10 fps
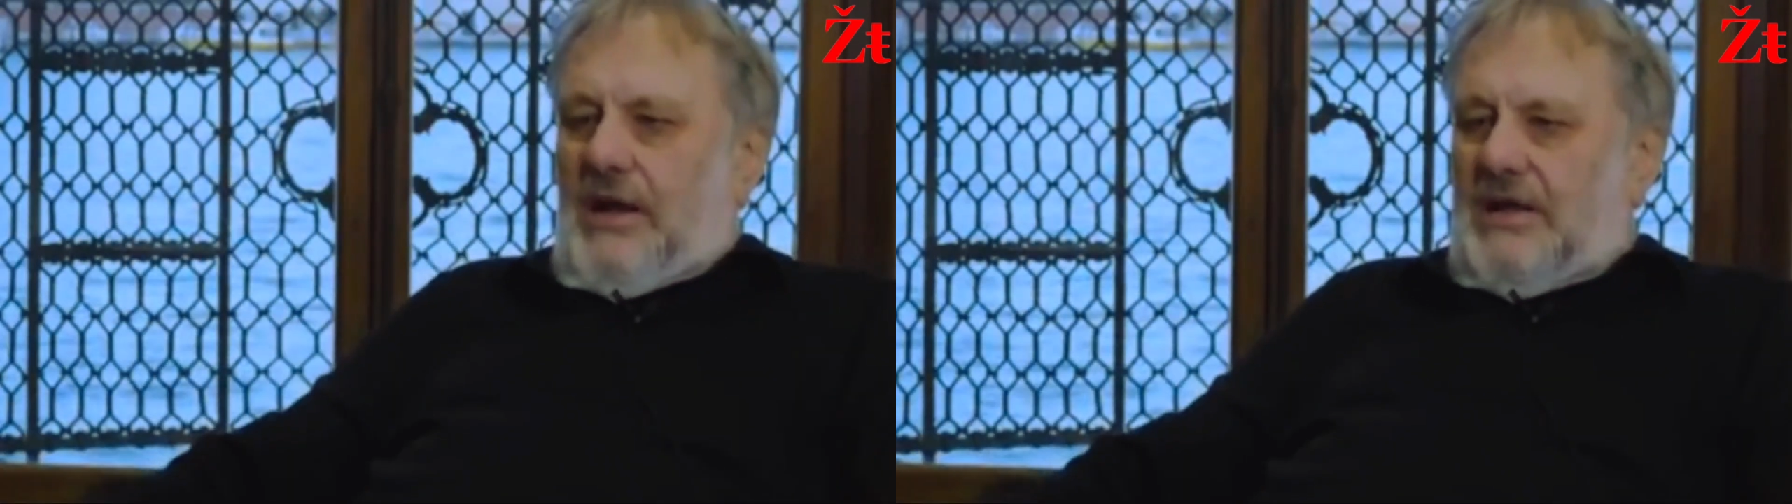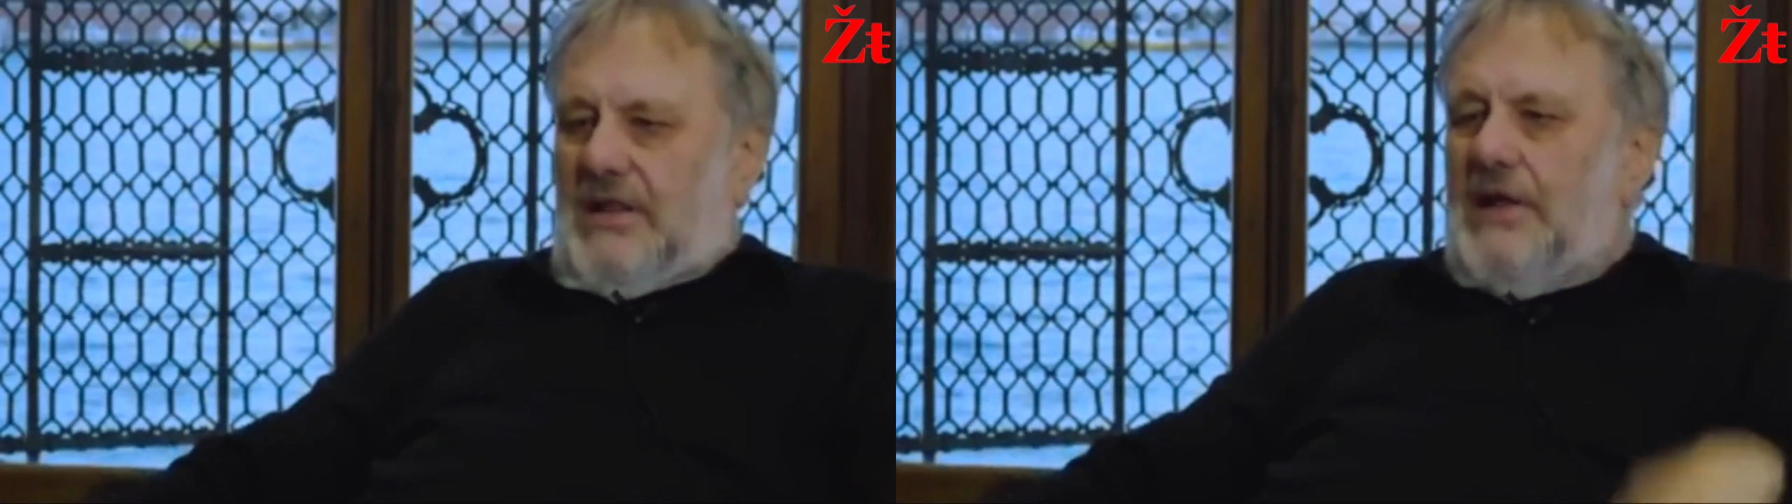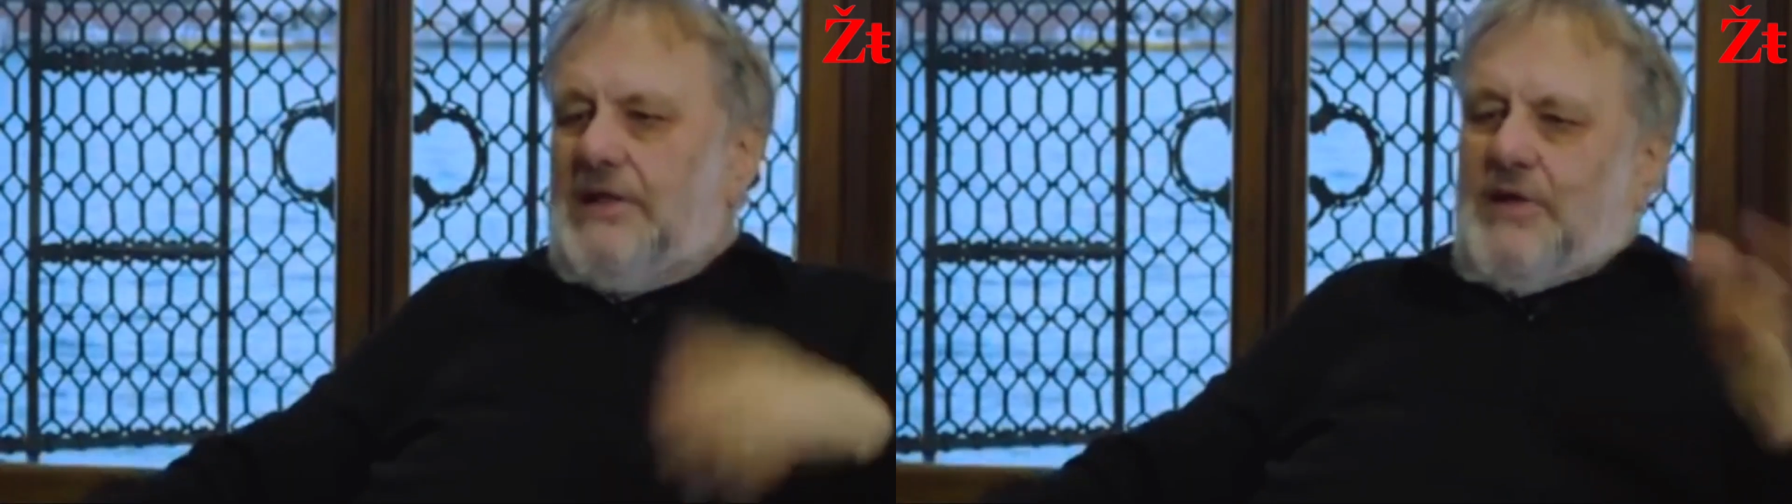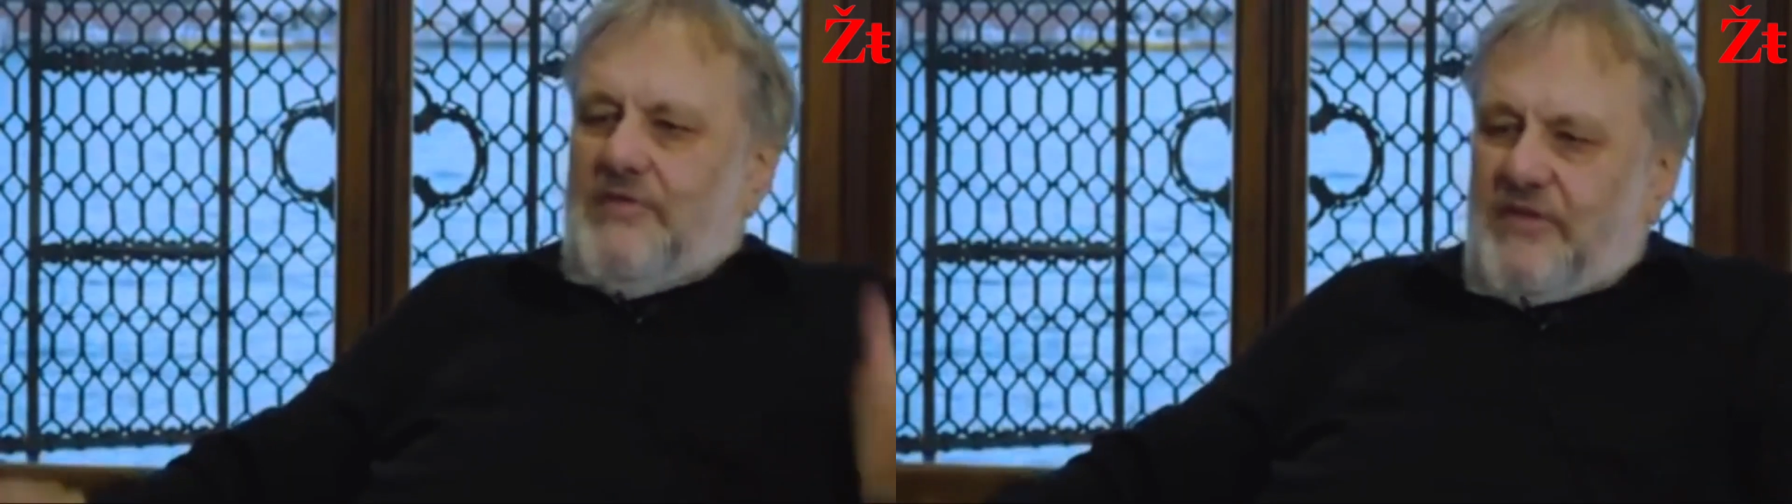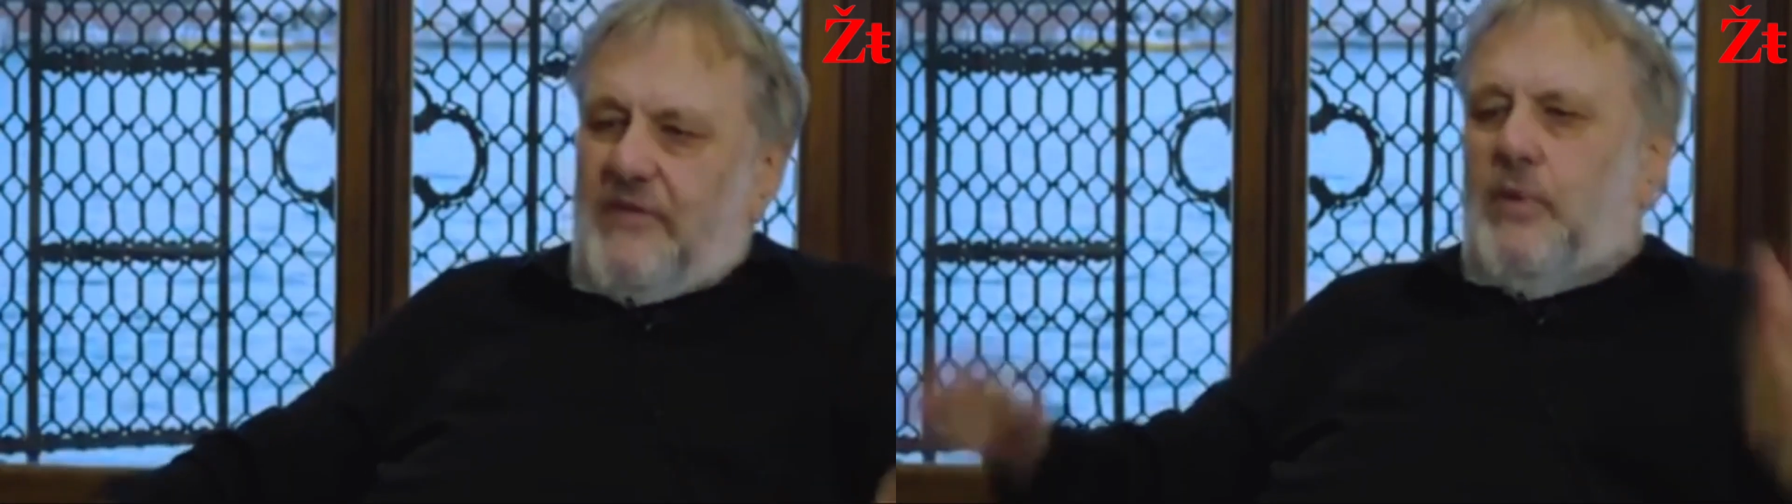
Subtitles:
catastrophe,